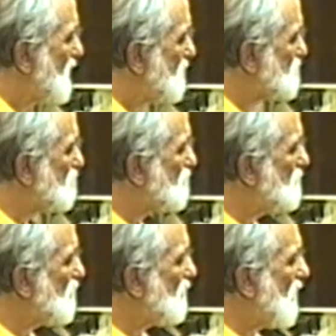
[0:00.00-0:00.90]
Is it the
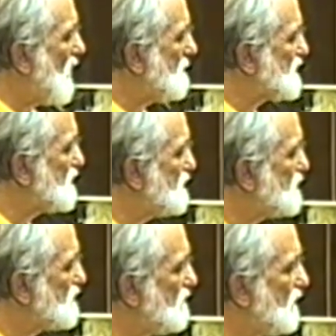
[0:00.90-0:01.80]
mere
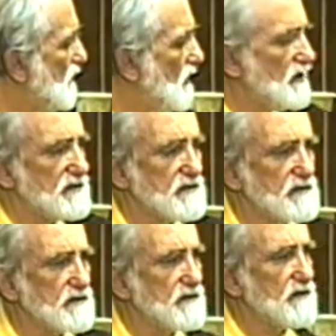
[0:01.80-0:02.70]
absence of thought?
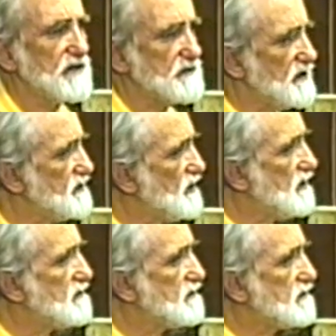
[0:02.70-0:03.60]
That's what he
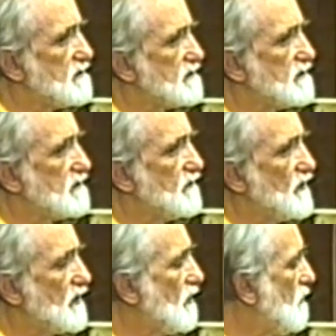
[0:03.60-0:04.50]
says. If you
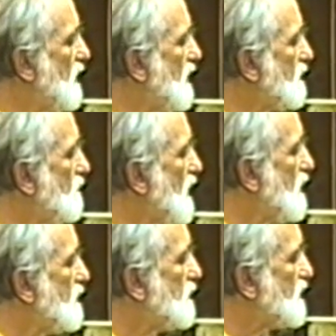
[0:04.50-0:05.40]
could hold back.
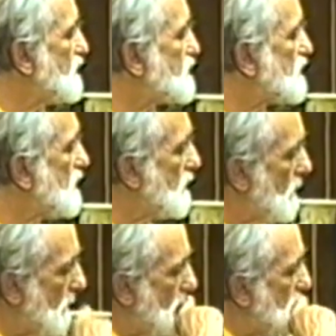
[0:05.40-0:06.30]
But you see,
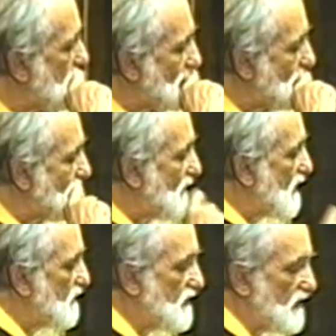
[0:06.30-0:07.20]

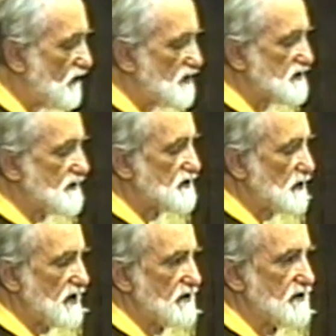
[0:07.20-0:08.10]
the difference
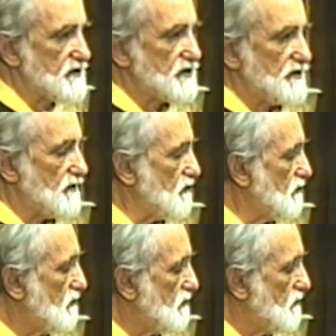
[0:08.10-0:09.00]
between the
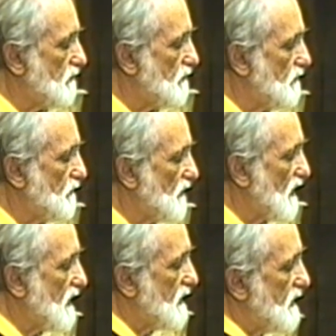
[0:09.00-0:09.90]
two
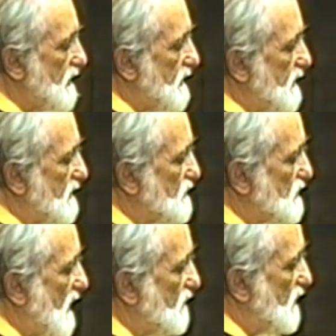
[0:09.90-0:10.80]
is
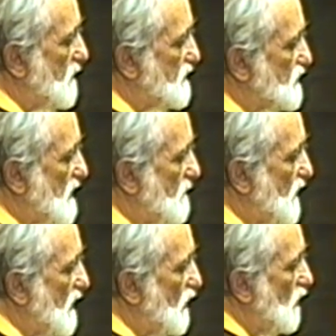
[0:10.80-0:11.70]
that there is
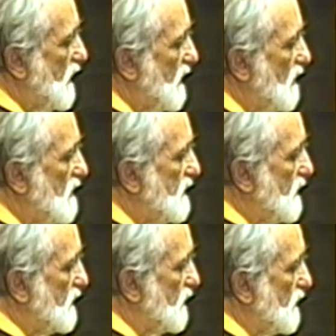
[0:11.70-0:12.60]
something going on
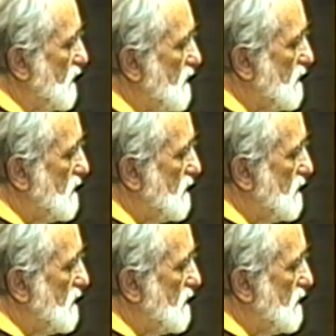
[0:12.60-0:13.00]
here.